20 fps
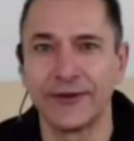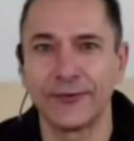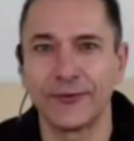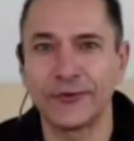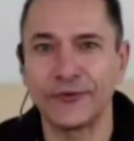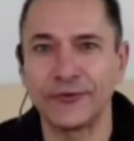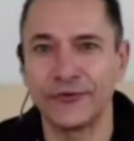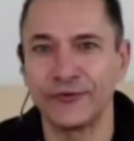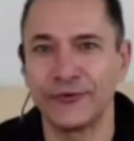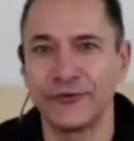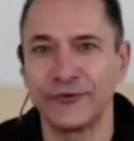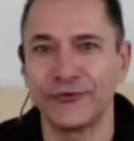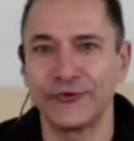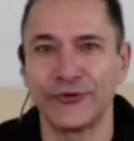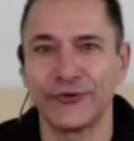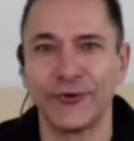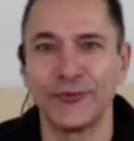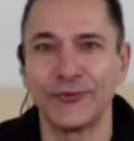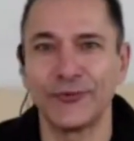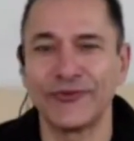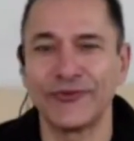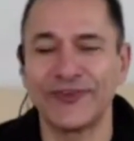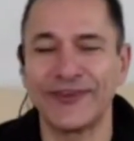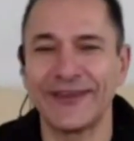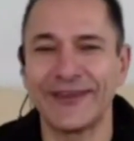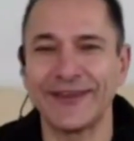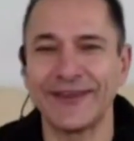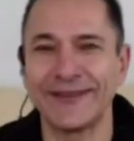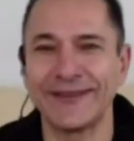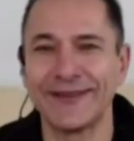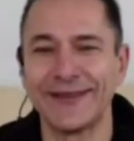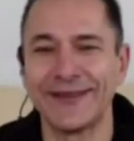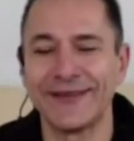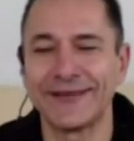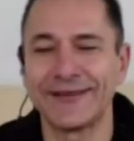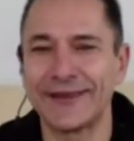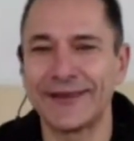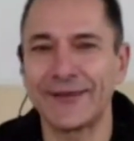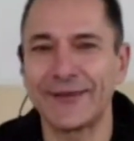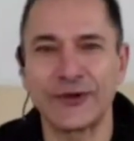What's to stop you saying,
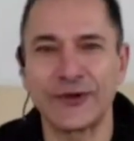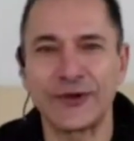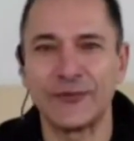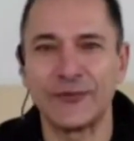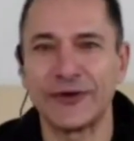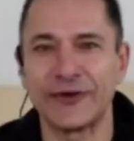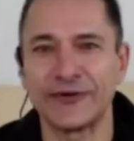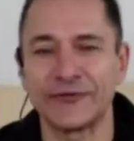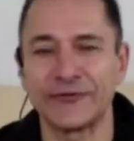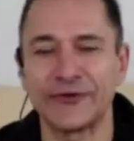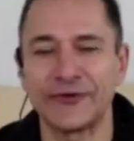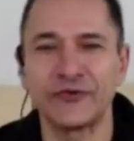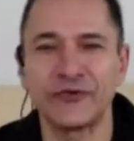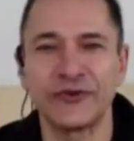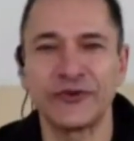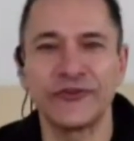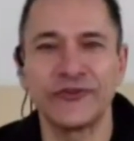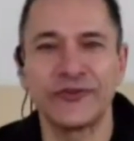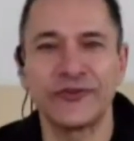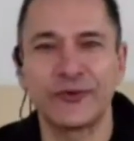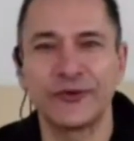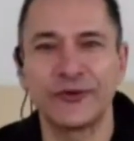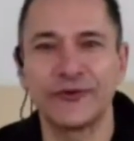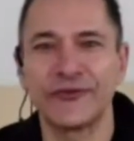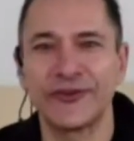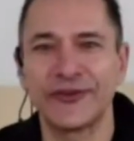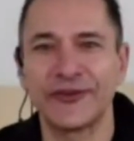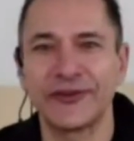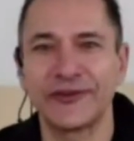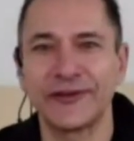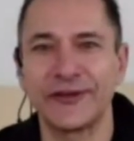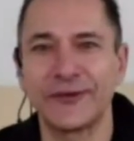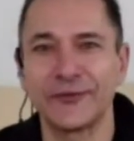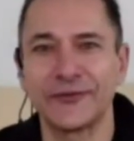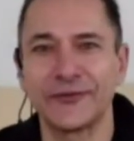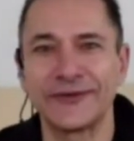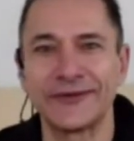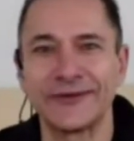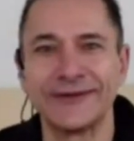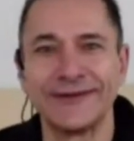yeah, I'm going to buy the franchise, I'm going to set it up,
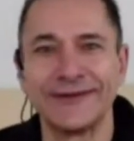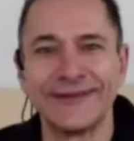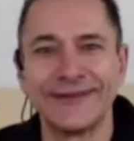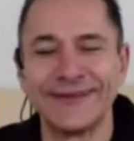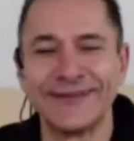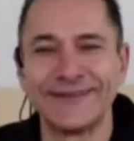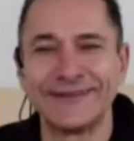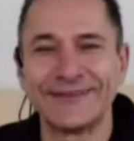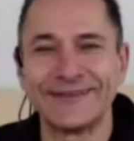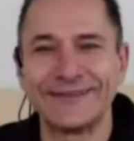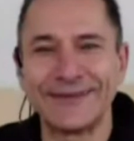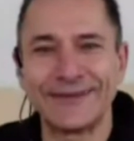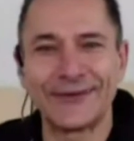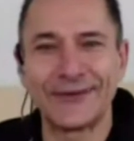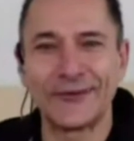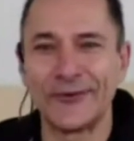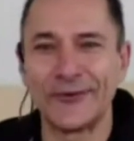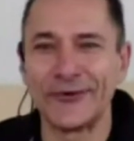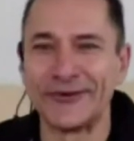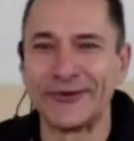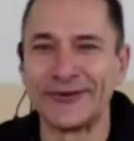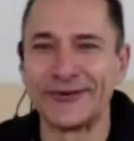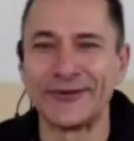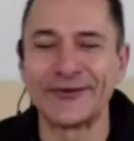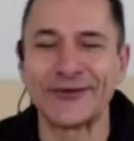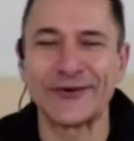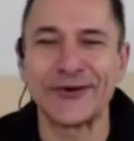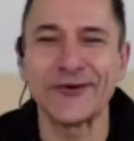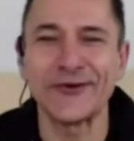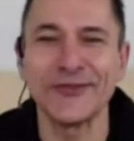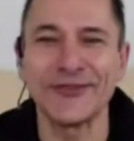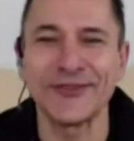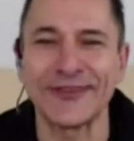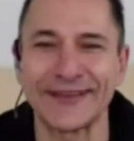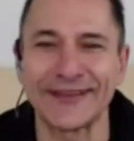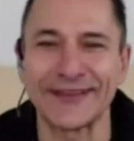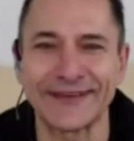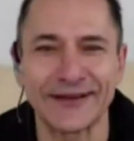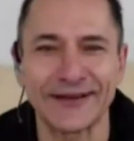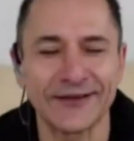and then you go on do your own
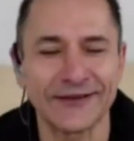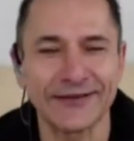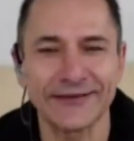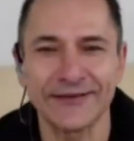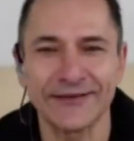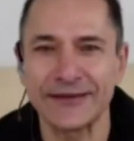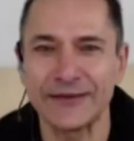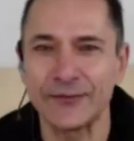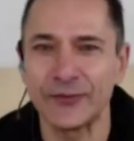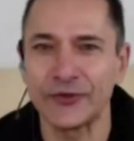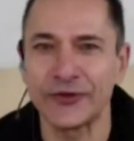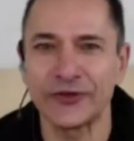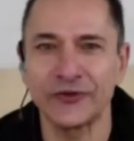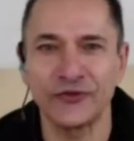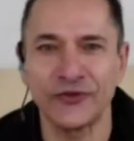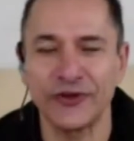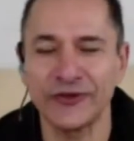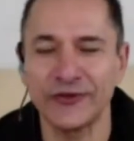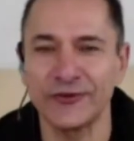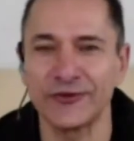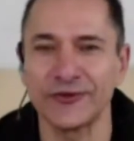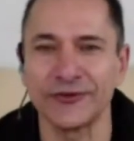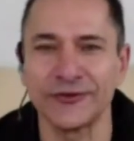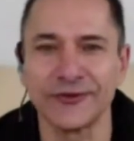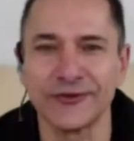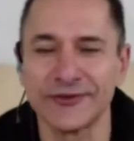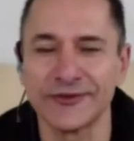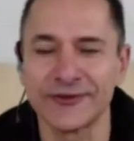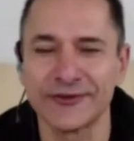thing? How does anybody check on you?